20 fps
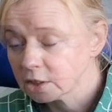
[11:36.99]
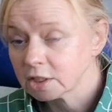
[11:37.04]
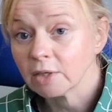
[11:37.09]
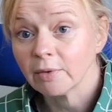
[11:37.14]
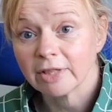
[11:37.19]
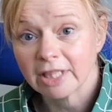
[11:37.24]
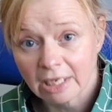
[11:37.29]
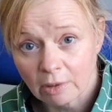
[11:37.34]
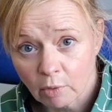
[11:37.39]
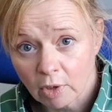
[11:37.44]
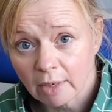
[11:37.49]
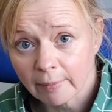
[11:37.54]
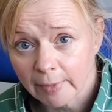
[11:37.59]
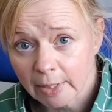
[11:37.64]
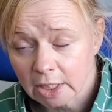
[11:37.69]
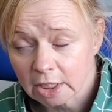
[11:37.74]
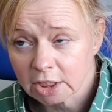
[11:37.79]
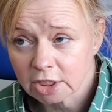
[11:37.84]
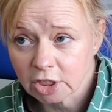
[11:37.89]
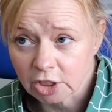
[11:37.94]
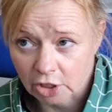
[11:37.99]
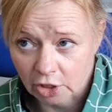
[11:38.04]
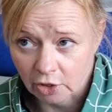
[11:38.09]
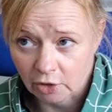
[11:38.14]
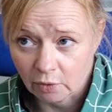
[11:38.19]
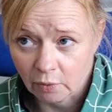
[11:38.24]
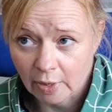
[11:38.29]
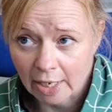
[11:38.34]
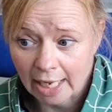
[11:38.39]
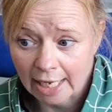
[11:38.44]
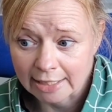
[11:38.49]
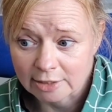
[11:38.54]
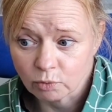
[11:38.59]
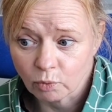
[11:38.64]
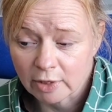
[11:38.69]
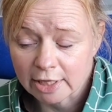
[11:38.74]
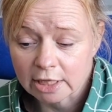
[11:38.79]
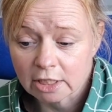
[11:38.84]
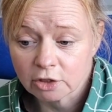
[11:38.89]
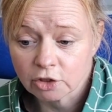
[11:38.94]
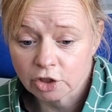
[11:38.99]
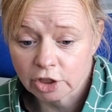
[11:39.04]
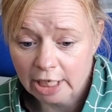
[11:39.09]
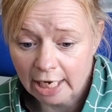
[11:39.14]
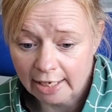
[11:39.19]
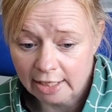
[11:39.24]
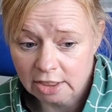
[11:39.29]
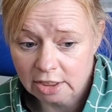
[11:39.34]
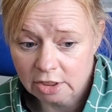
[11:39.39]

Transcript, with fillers: So I think what I'm going to do is with the check